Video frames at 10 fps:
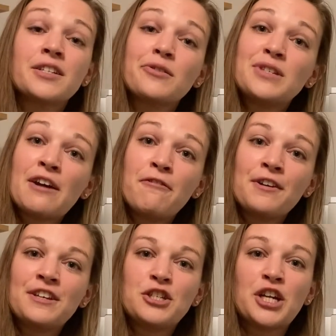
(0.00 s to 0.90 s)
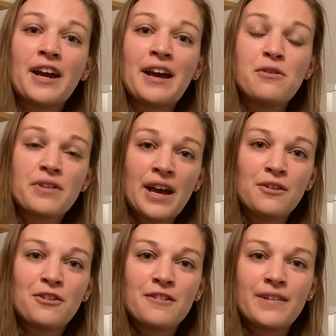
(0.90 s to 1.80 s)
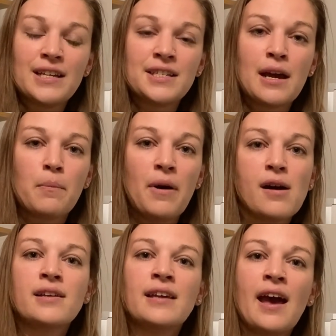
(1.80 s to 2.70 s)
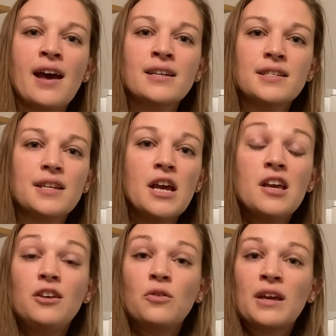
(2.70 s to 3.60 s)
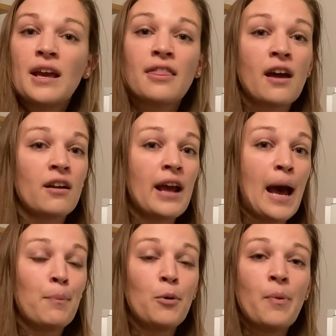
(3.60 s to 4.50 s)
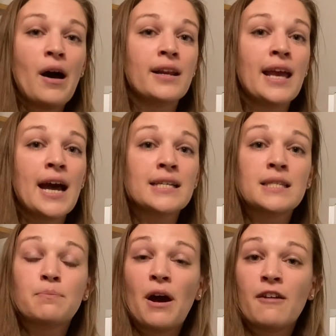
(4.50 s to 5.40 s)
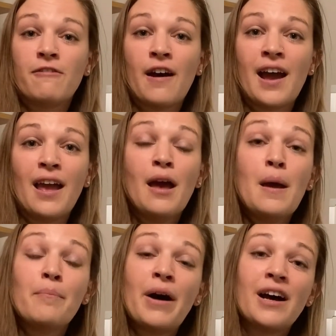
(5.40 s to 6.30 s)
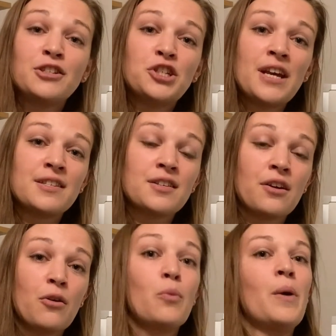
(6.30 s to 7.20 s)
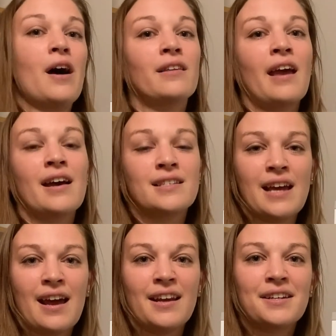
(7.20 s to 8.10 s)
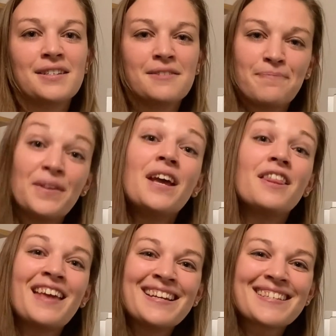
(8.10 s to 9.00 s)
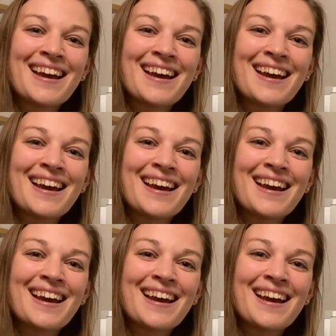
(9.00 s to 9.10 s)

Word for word: So definitely check out Kendra the Vet Tech podcast. You can get that on Apple Podcasts, Spotify, Podchaser, or Podcast Addict. Thanks,